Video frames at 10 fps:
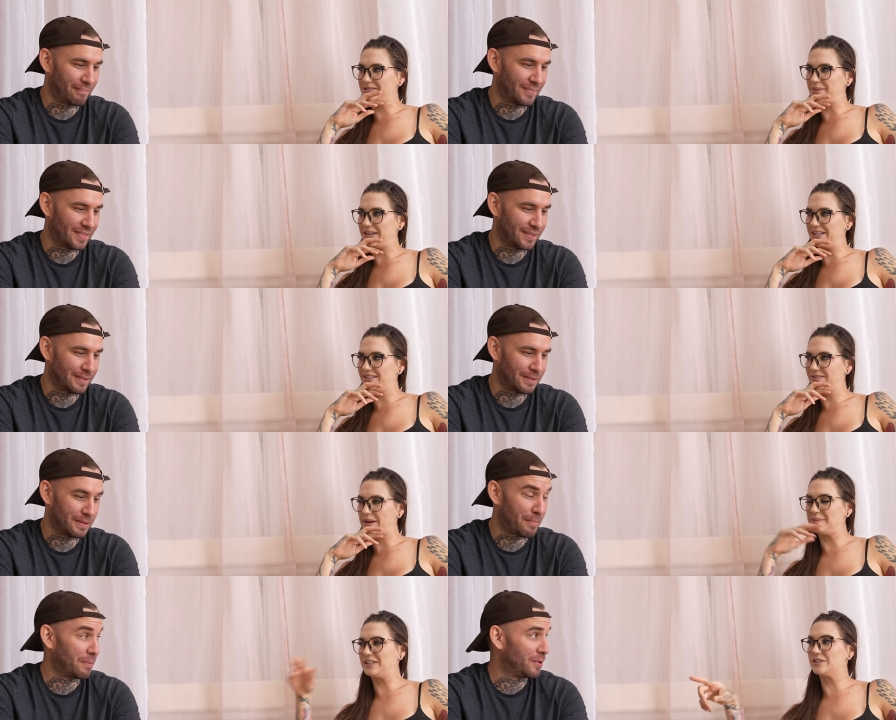Speaker 1: this might.
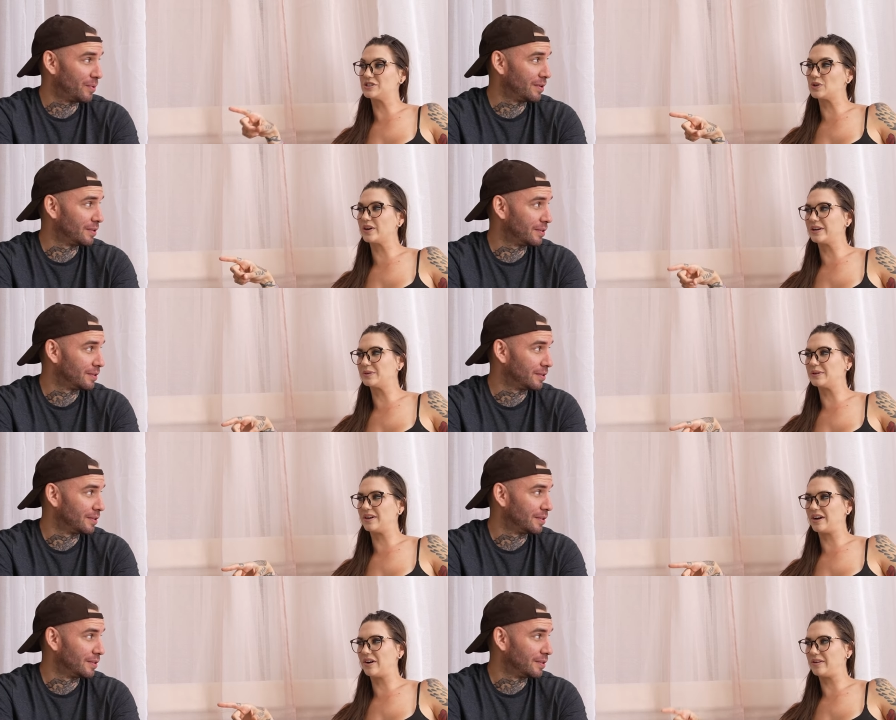I mean, your story
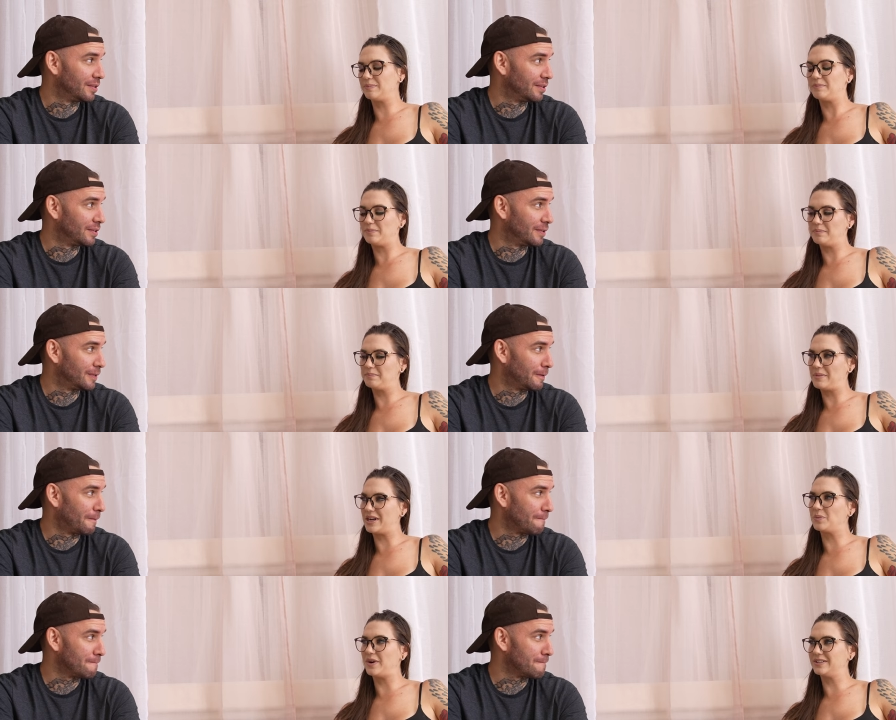will
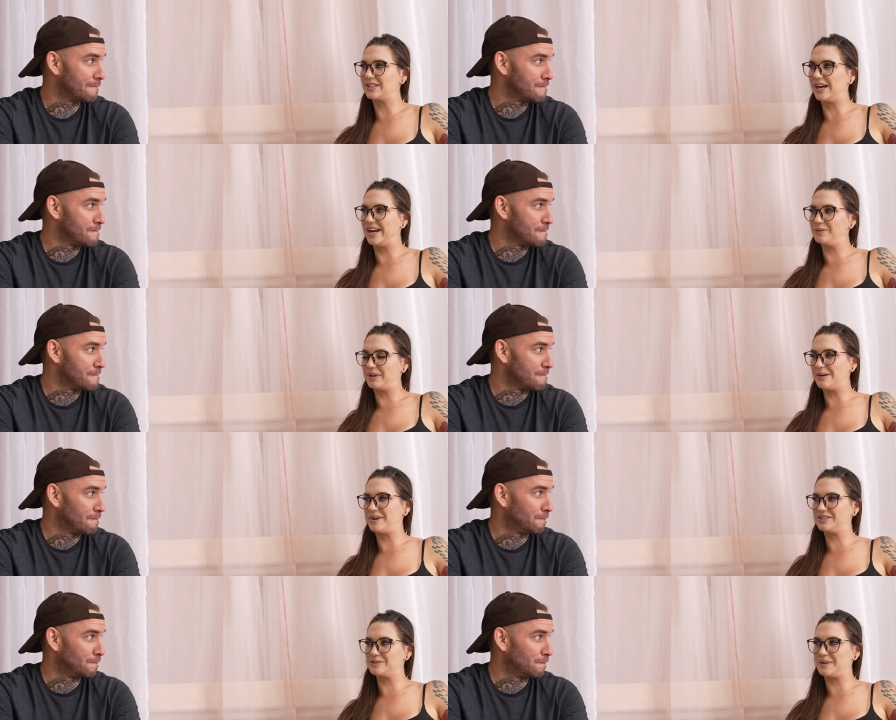make one cut, but I
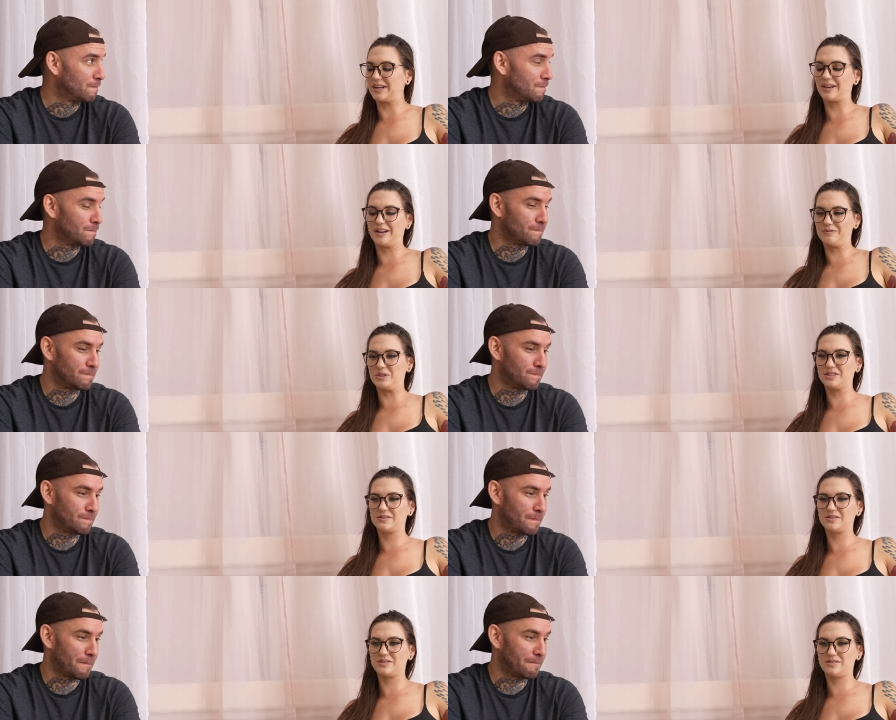might just make a cut of me
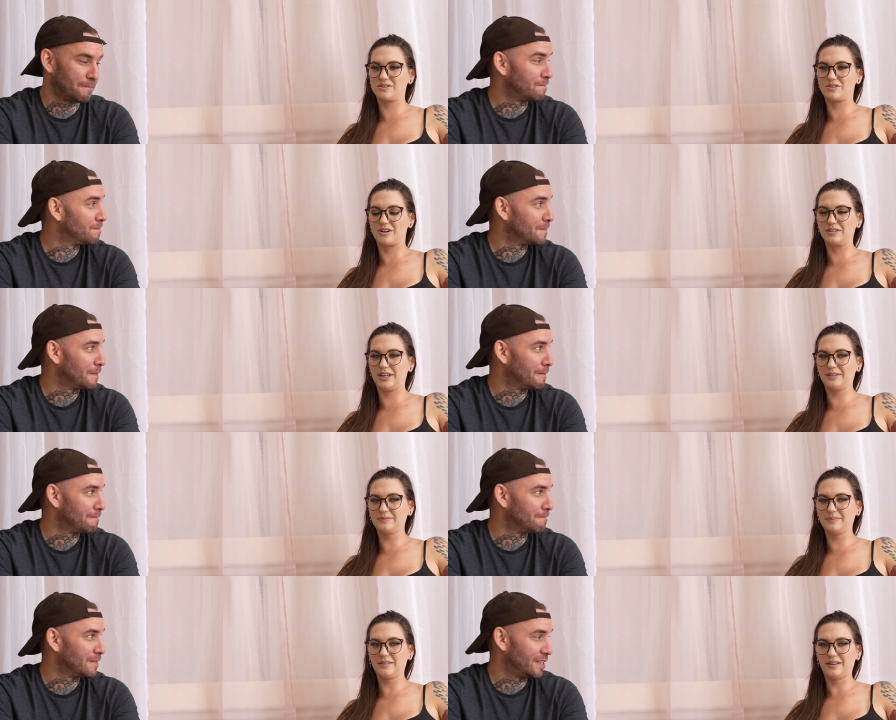struggling.
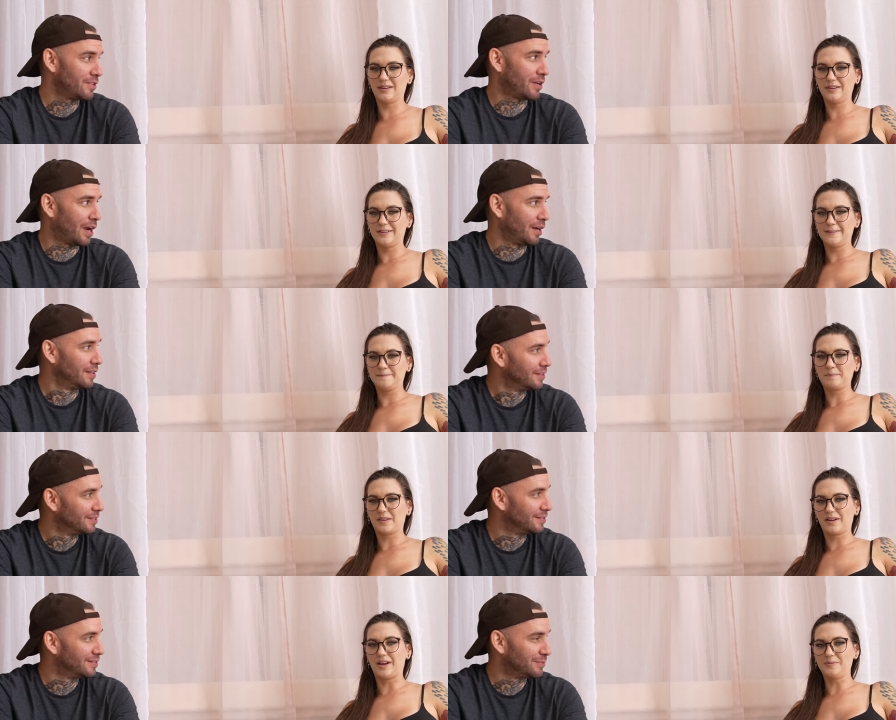
Speaker 2: It's okay.
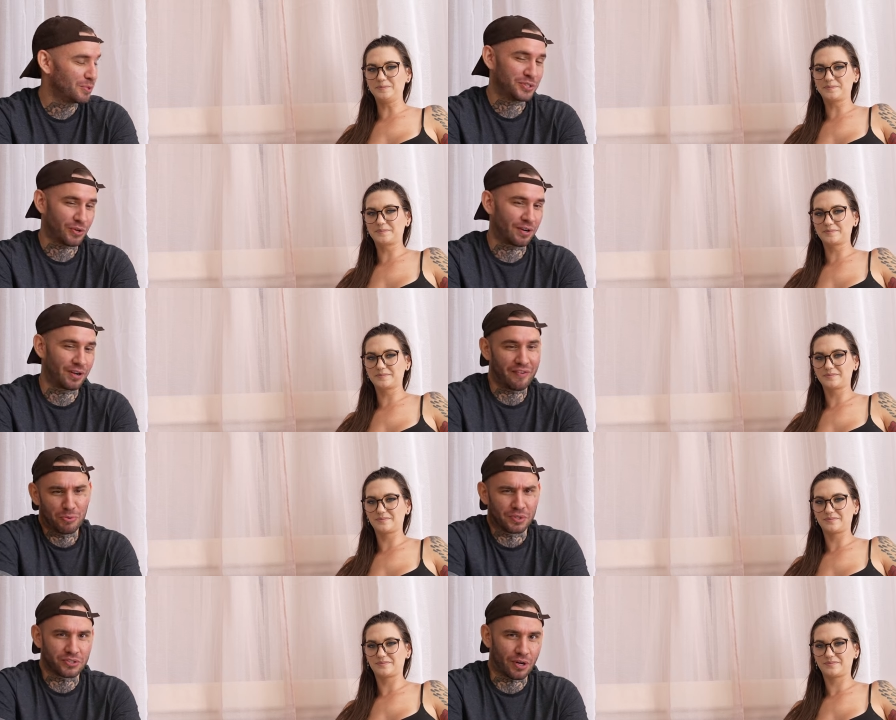okay. We struggle.
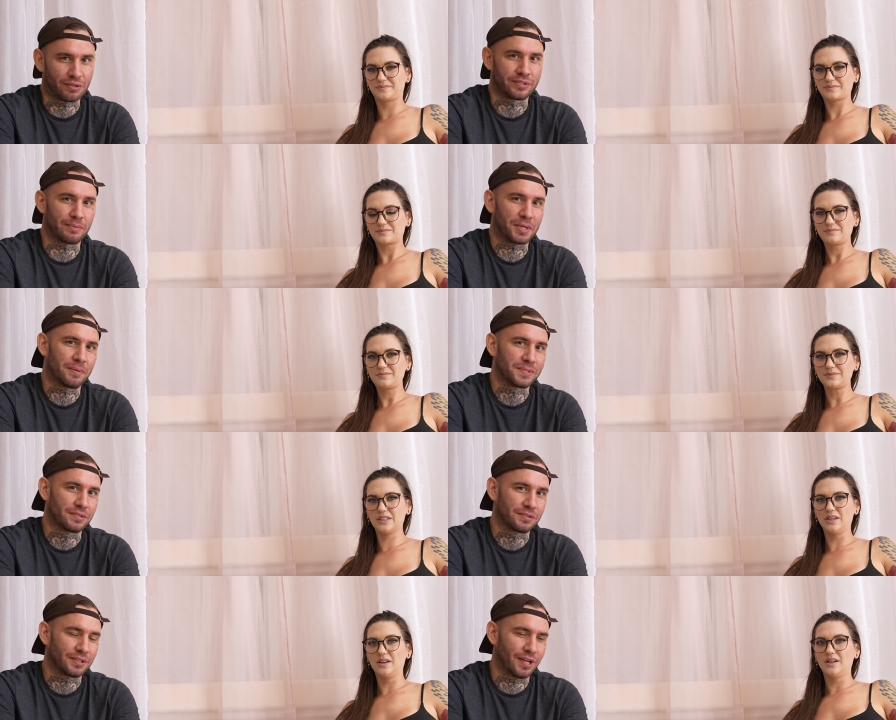Everyone struggles sometimes.
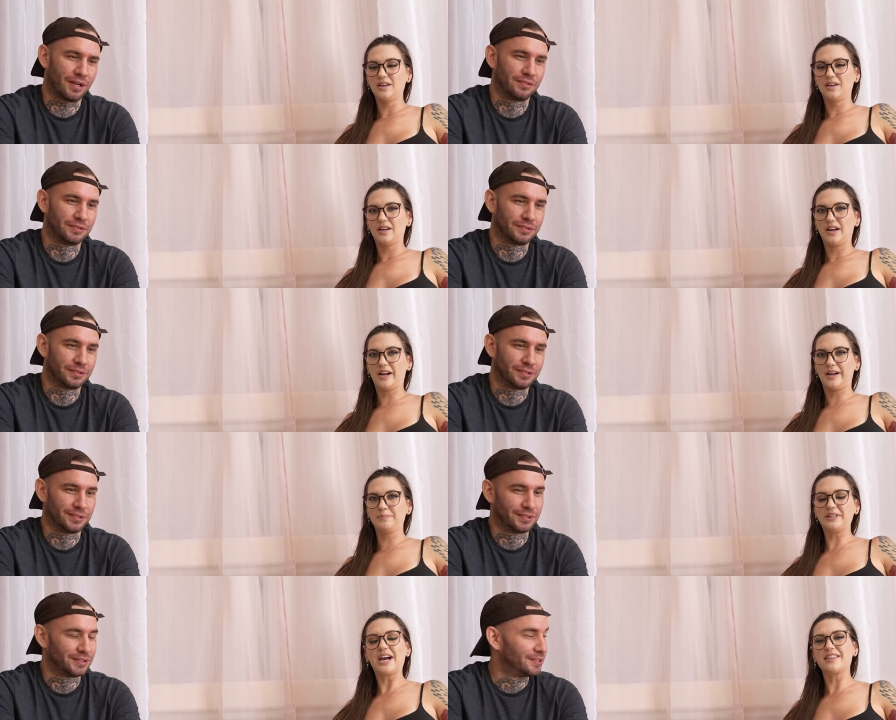You know.
Speaker 1: Um,
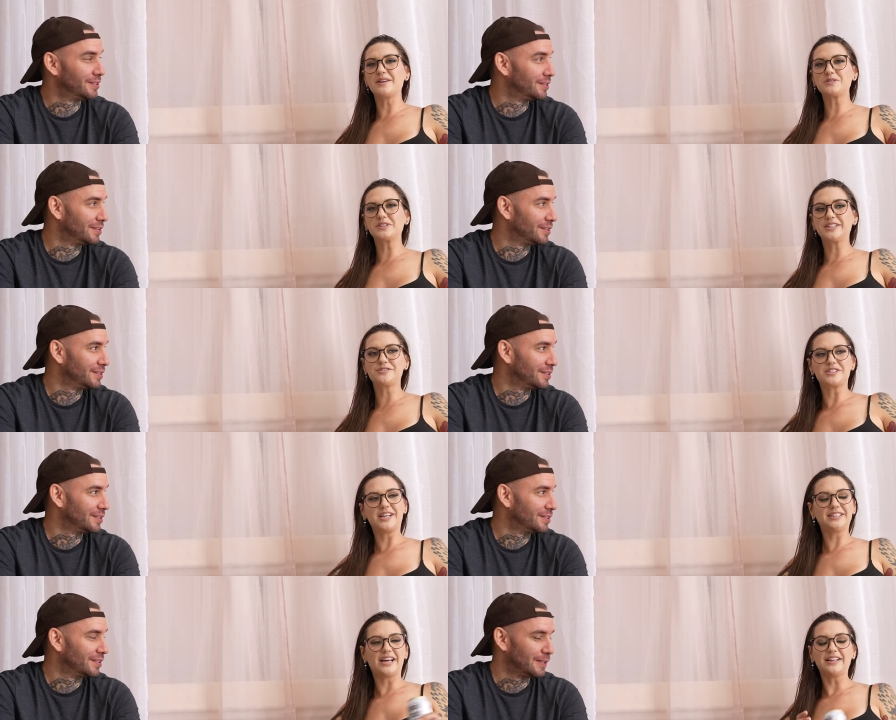but yeah, I thought it was really
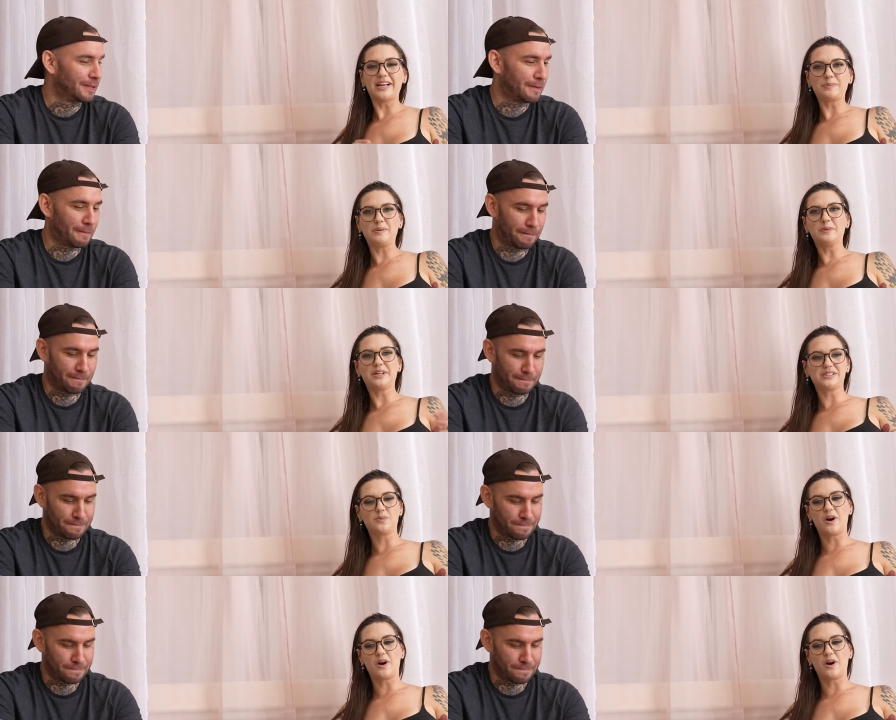interesting that like people like to